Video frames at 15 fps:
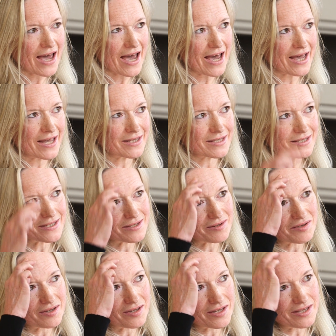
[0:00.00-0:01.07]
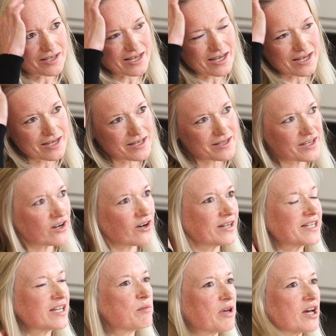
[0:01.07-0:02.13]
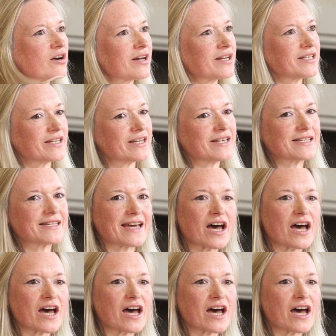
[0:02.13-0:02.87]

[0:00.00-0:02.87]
and the idea behind it is